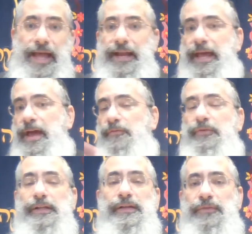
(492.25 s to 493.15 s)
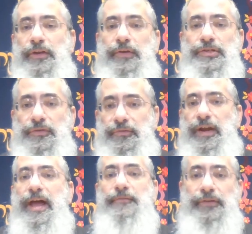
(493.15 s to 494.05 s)
and every living creature
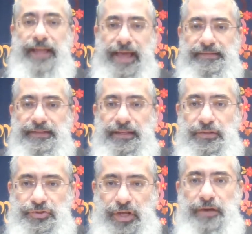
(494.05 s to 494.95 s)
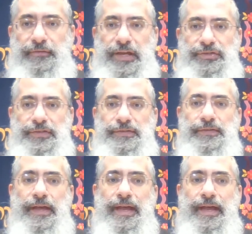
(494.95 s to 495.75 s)
for everlasting generations.